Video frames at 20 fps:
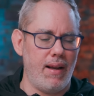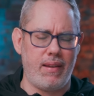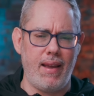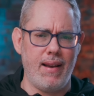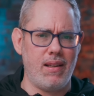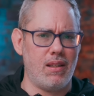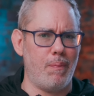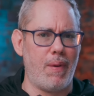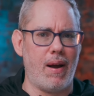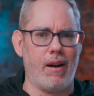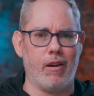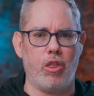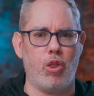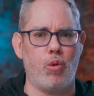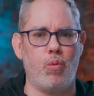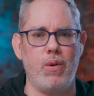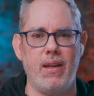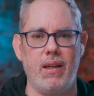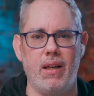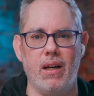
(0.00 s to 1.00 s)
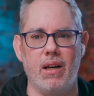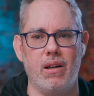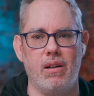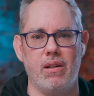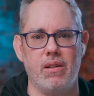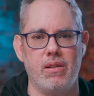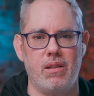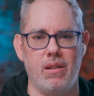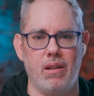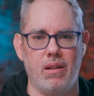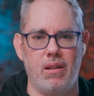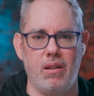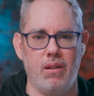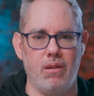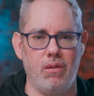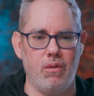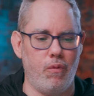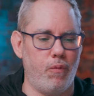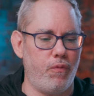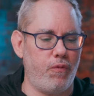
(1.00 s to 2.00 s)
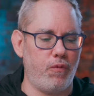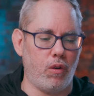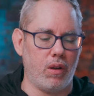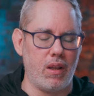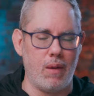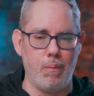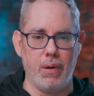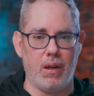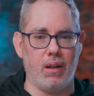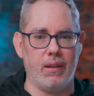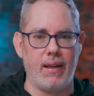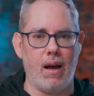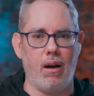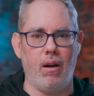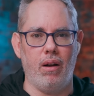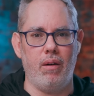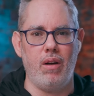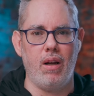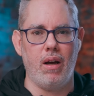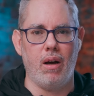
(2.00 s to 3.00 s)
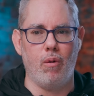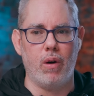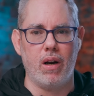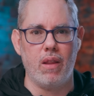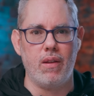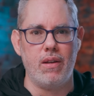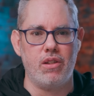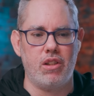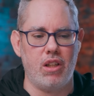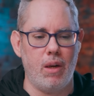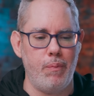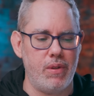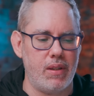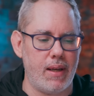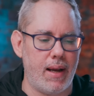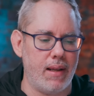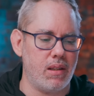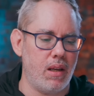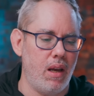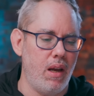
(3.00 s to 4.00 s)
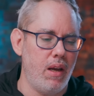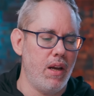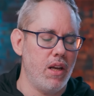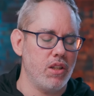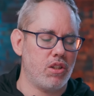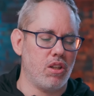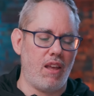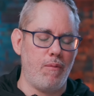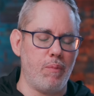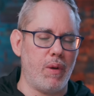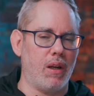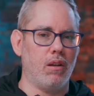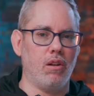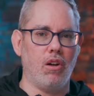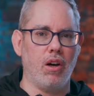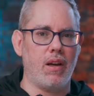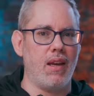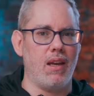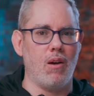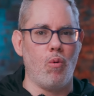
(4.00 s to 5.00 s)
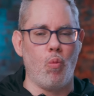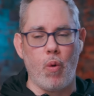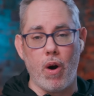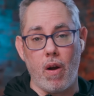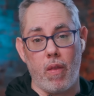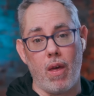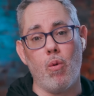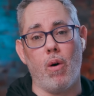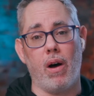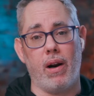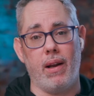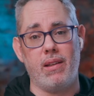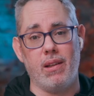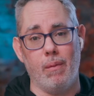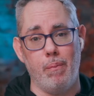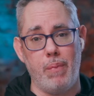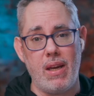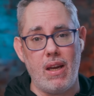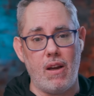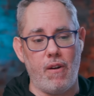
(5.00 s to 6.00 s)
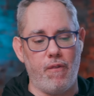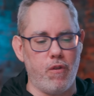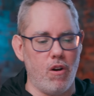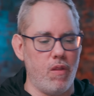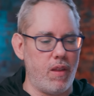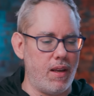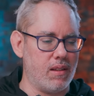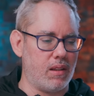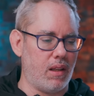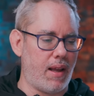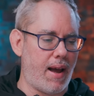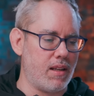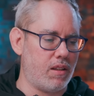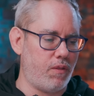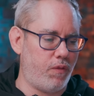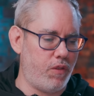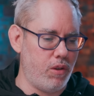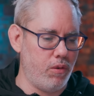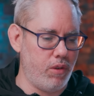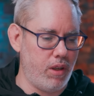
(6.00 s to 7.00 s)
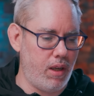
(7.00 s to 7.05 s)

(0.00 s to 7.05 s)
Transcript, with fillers: It takes about three years to, to fully build out uh, one of these chipsets. So been looking at where they want it to be for these last few